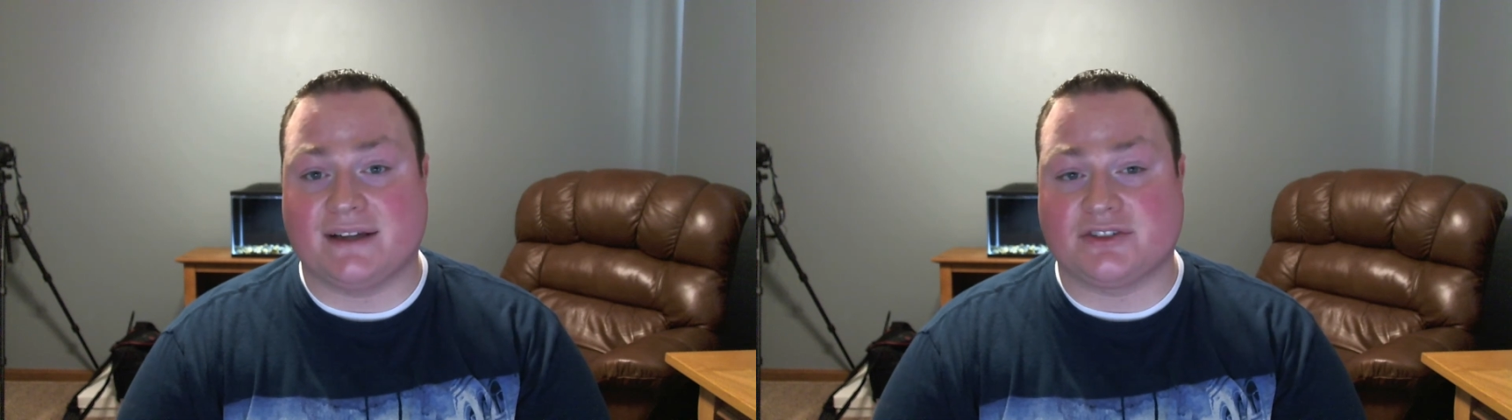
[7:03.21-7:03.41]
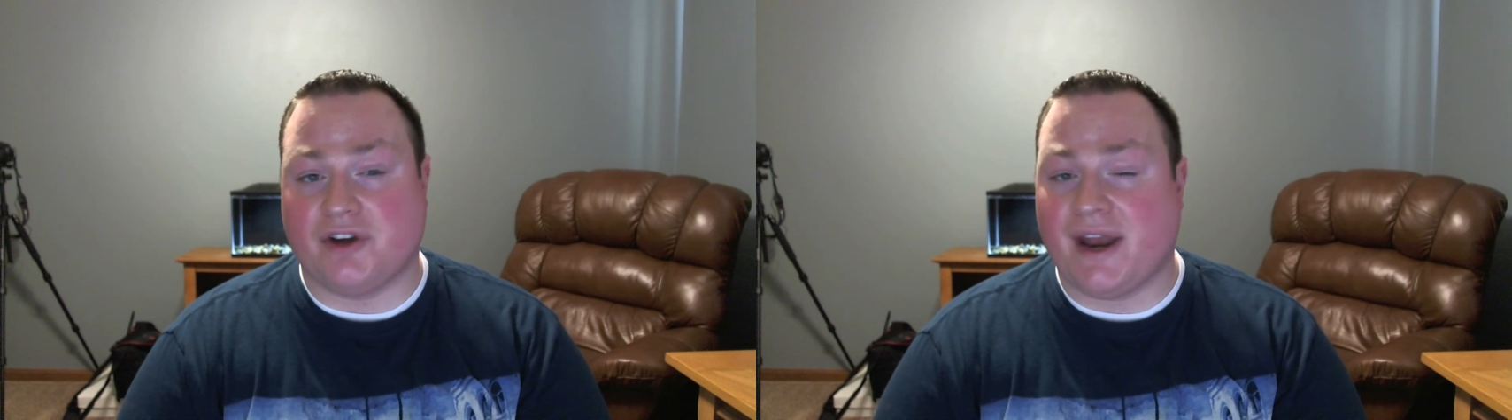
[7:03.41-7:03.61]

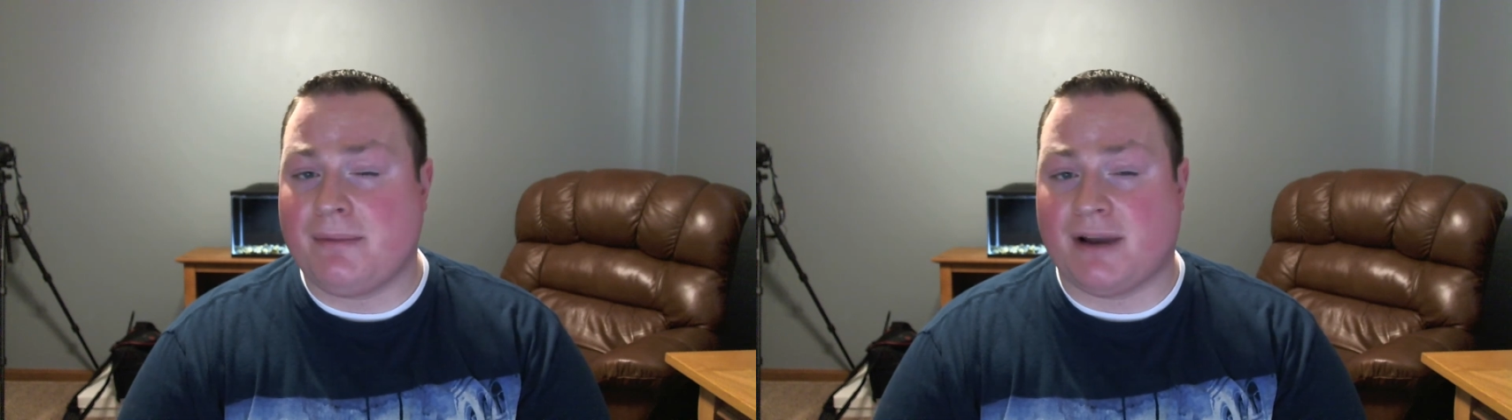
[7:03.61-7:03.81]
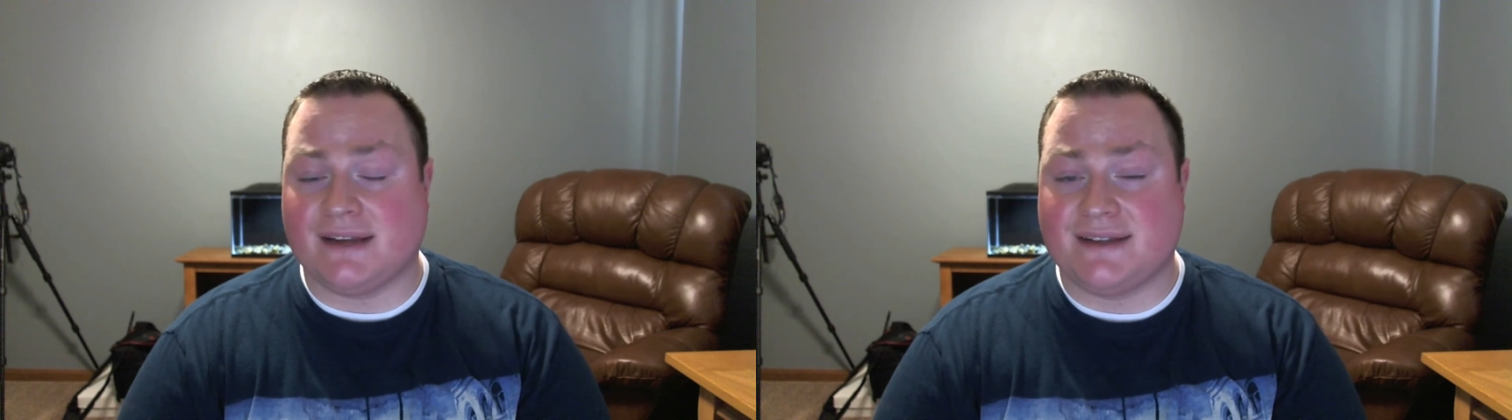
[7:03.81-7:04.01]
extra day,
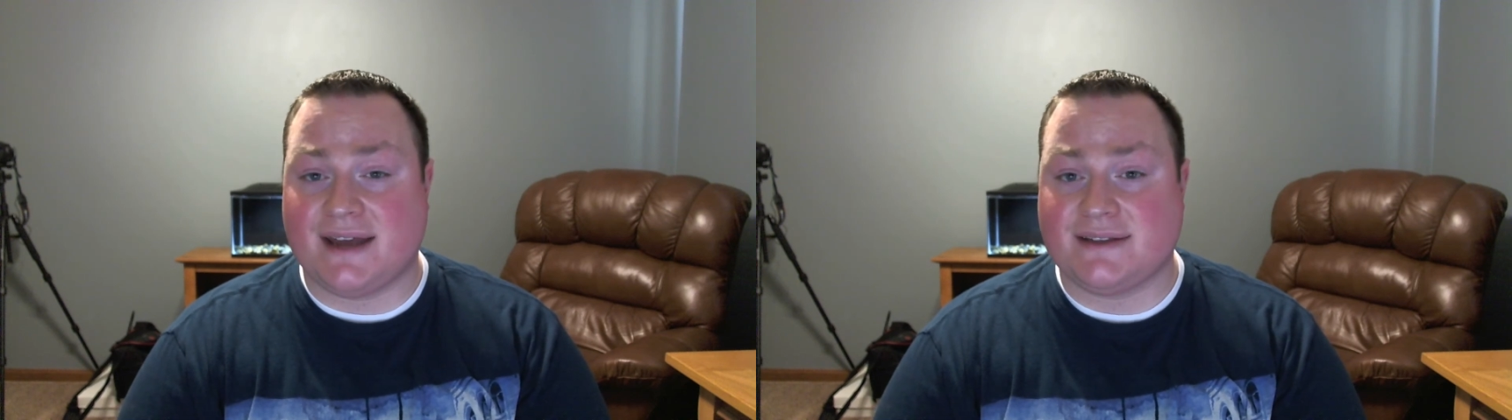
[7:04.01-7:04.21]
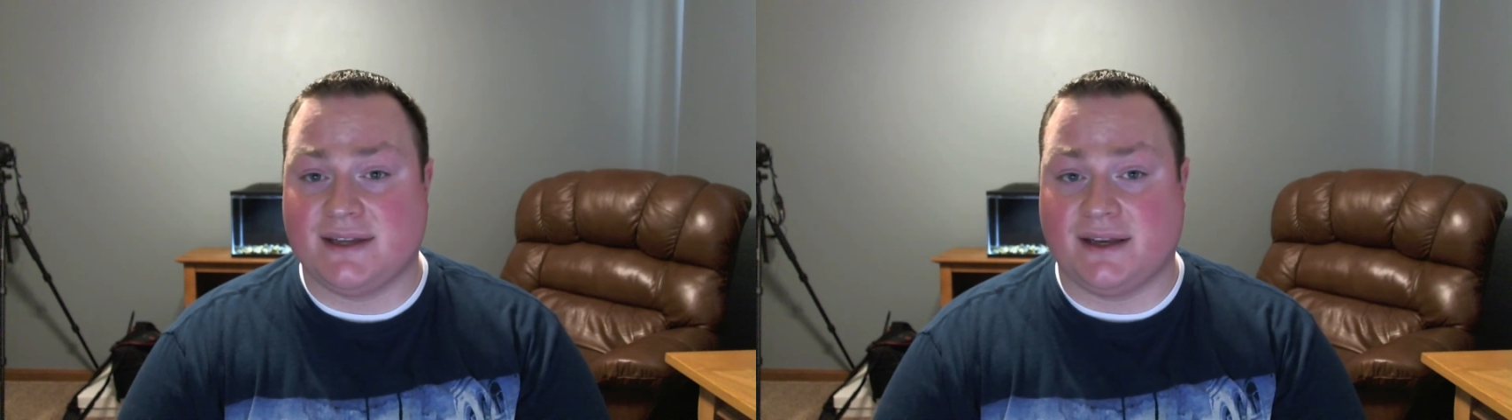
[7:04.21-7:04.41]
but I
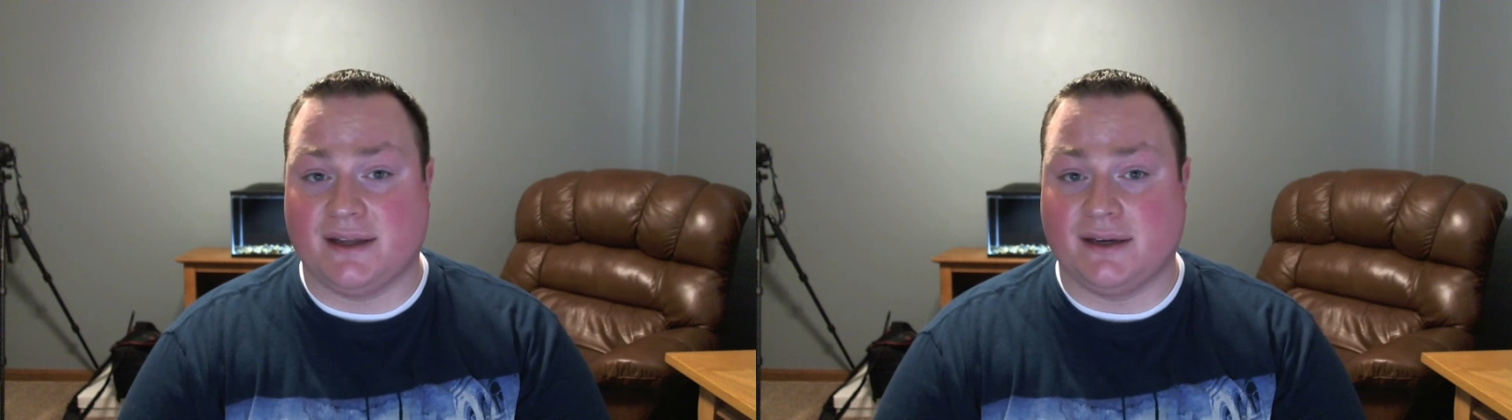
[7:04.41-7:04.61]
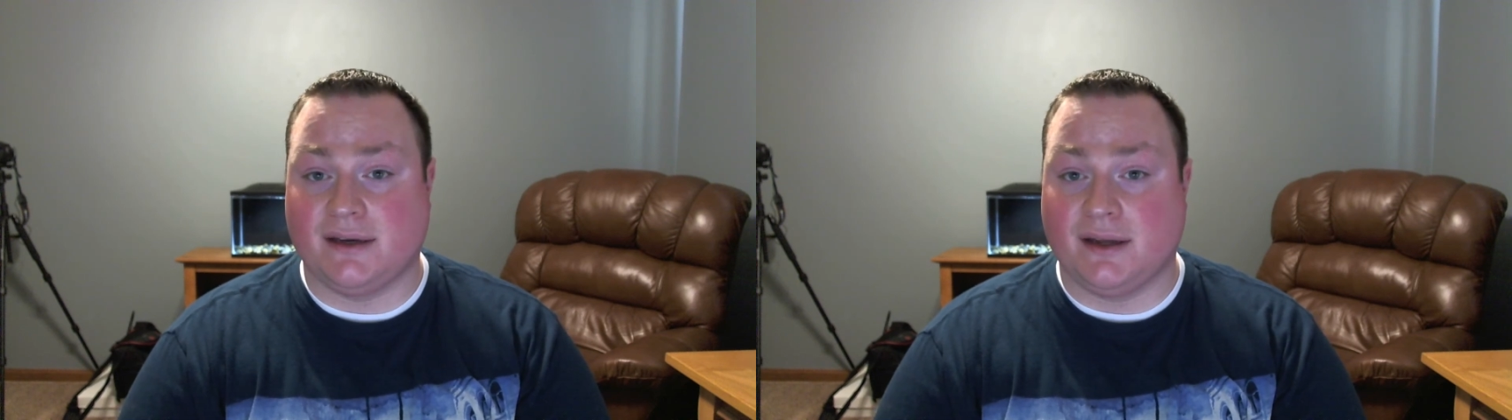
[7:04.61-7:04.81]
tested,
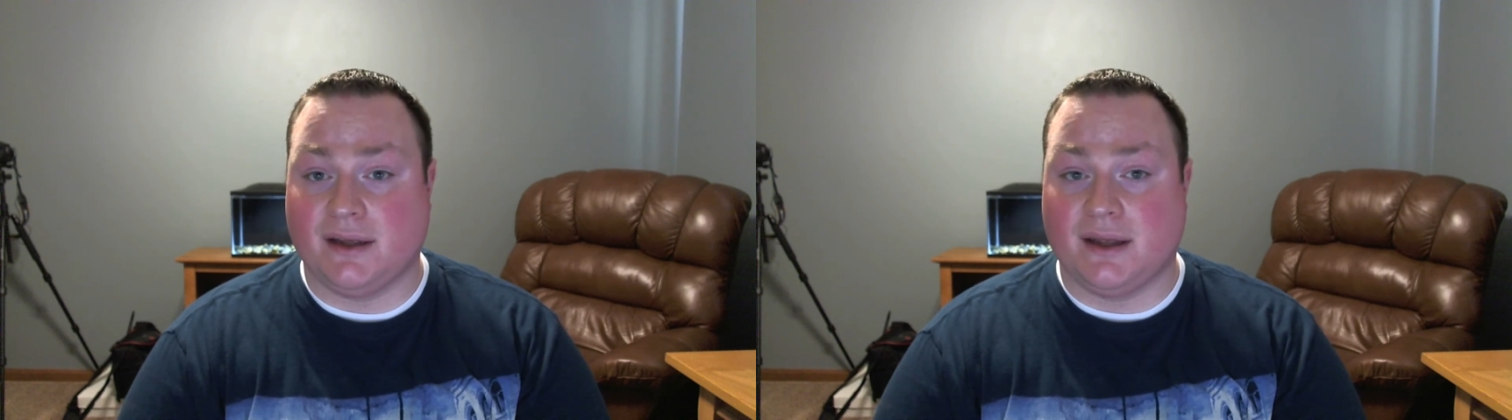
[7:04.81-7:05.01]
and